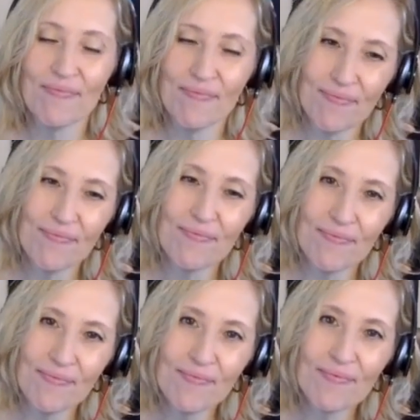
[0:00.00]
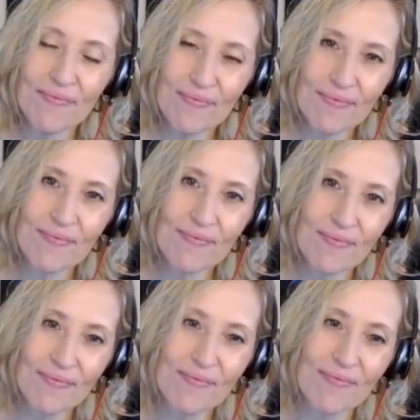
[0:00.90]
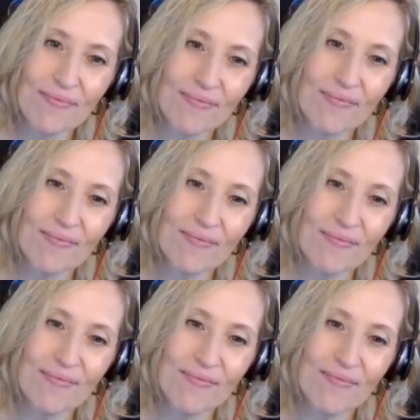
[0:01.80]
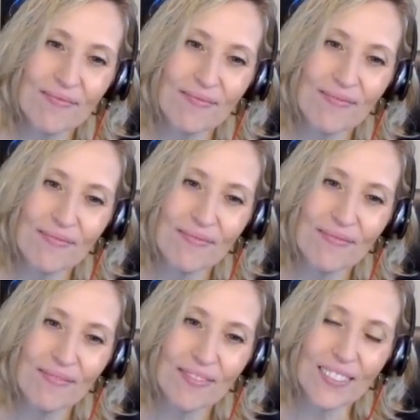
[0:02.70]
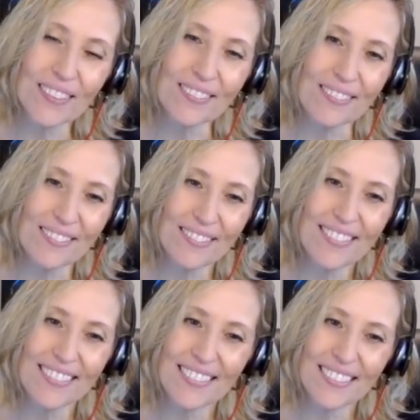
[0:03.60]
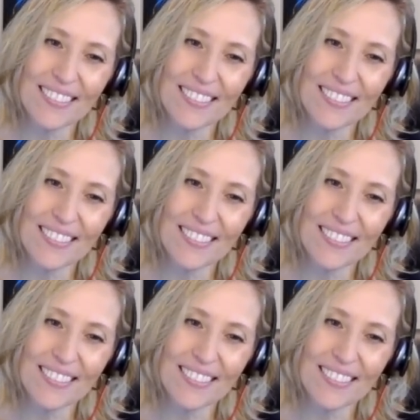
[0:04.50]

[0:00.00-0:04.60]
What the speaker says: This person isn't speaking.